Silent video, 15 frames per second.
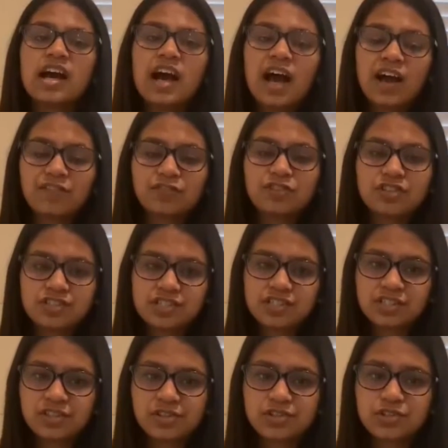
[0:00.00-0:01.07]
After
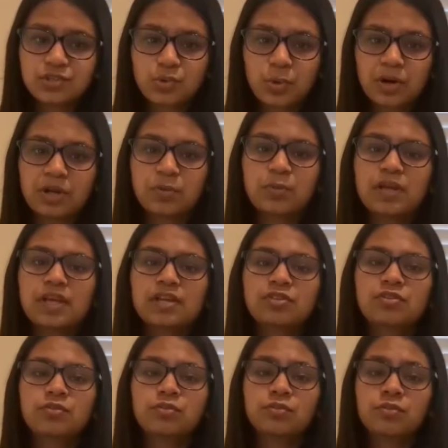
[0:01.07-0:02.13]
listening to this story, we
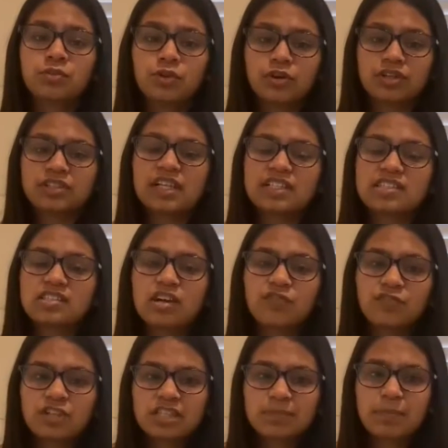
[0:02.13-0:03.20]
can learn that
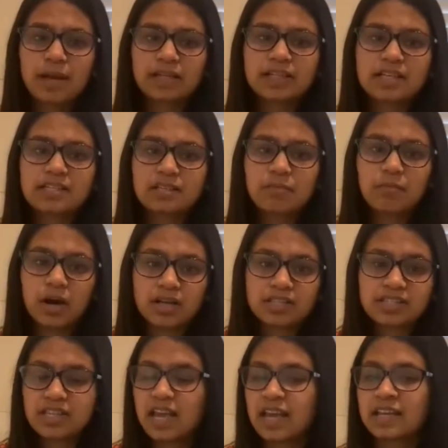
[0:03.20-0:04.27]
self-respect is a
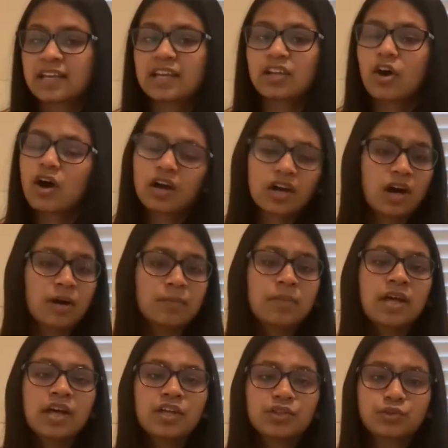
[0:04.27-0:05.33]
must and cannot come
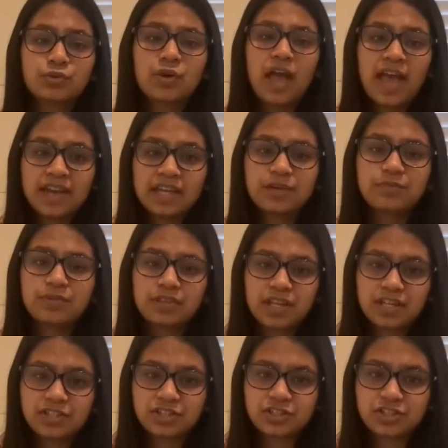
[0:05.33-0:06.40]
through any
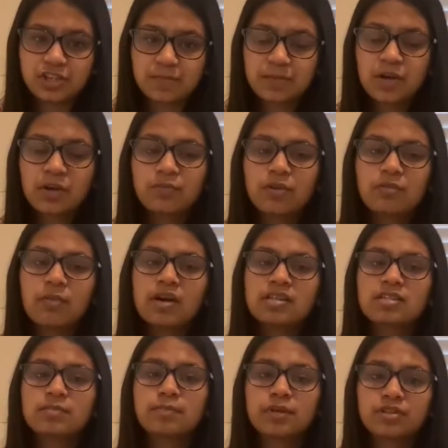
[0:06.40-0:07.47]
relationship. We
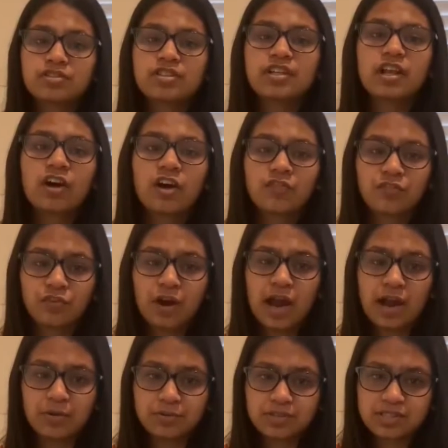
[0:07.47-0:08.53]
must build it for
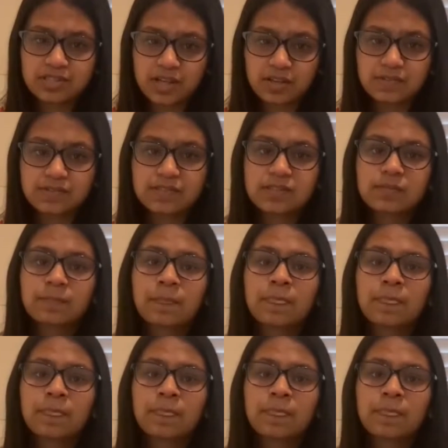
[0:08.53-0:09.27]
ourselves.